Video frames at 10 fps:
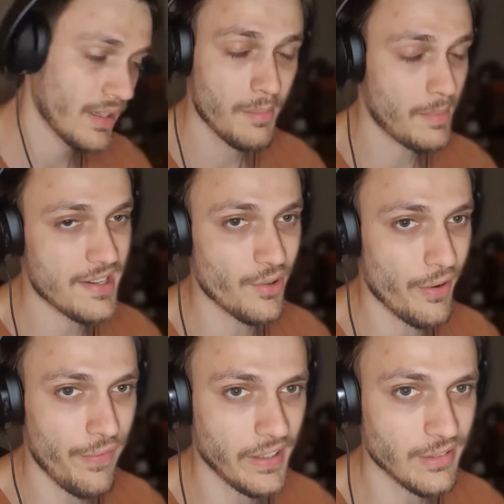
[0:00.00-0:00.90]
Man, the
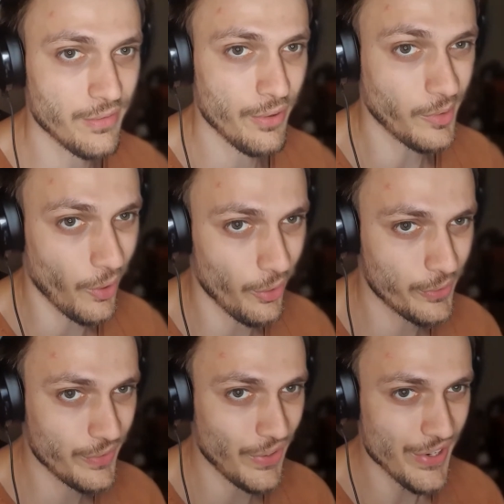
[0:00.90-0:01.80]
reflexes for Call of
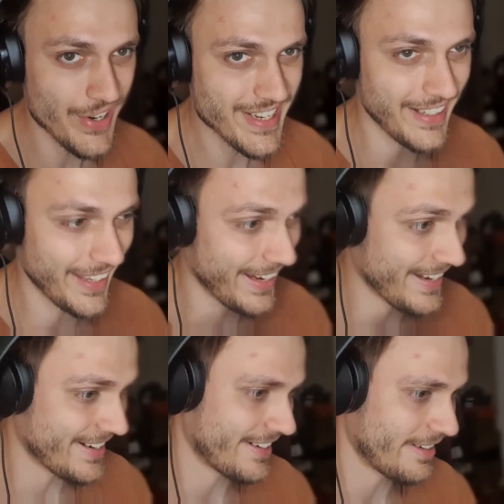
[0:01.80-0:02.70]
Duty are still in
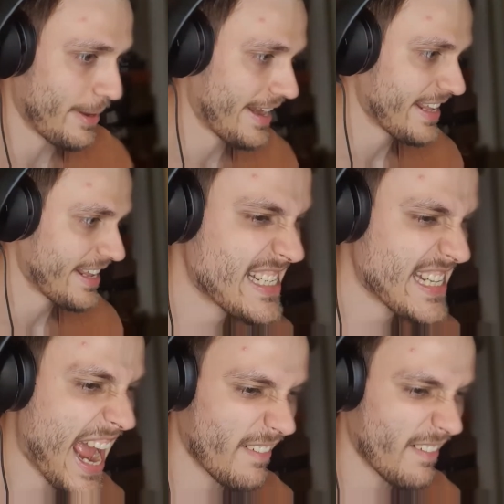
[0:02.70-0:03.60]
there, man.
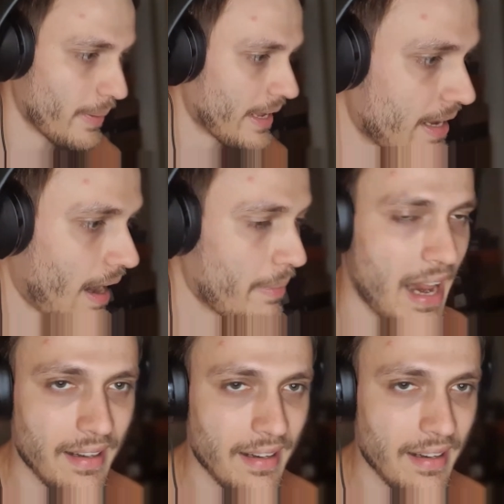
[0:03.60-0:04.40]
Side of me. I mean, not...